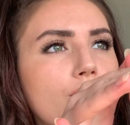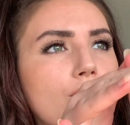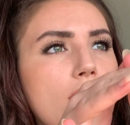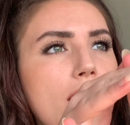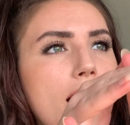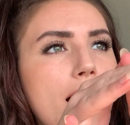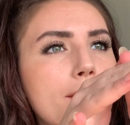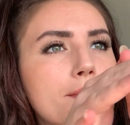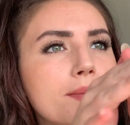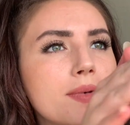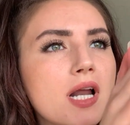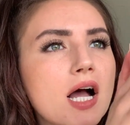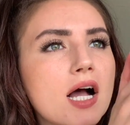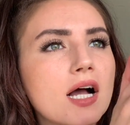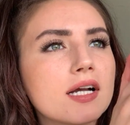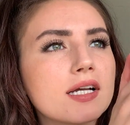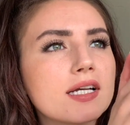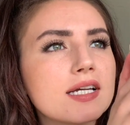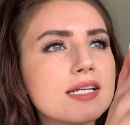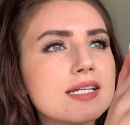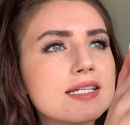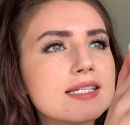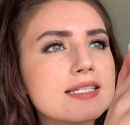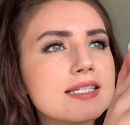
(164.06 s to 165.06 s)
I'm not
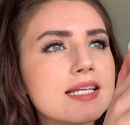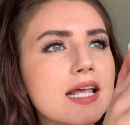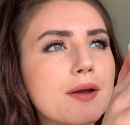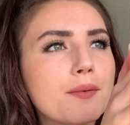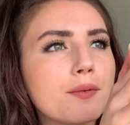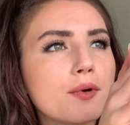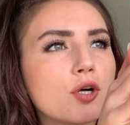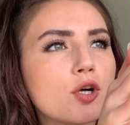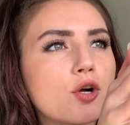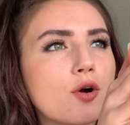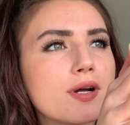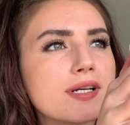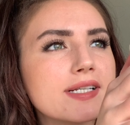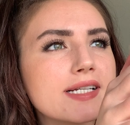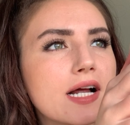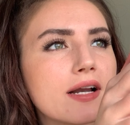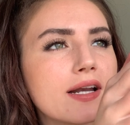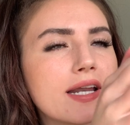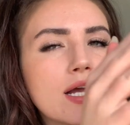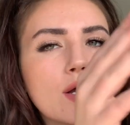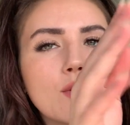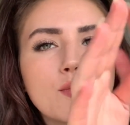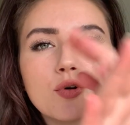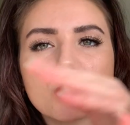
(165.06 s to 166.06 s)
gonna say we're going
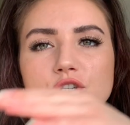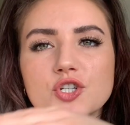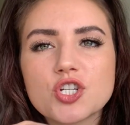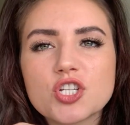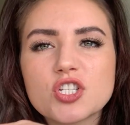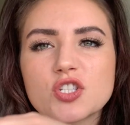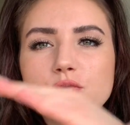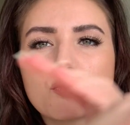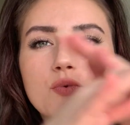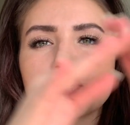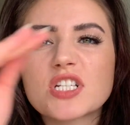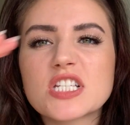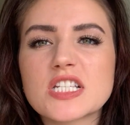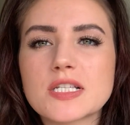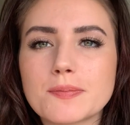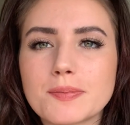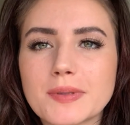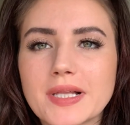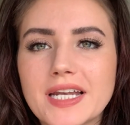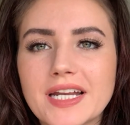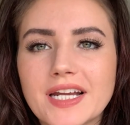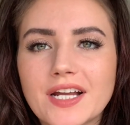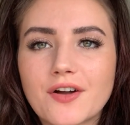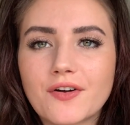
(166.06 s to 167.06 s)
downhill, we're
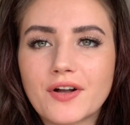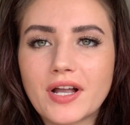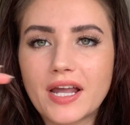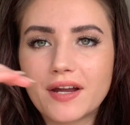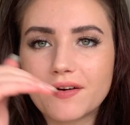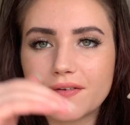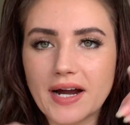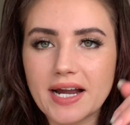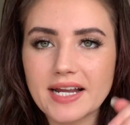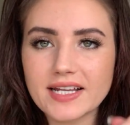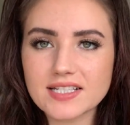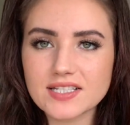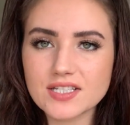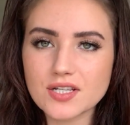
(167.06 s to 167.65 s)
splitting, okay, right?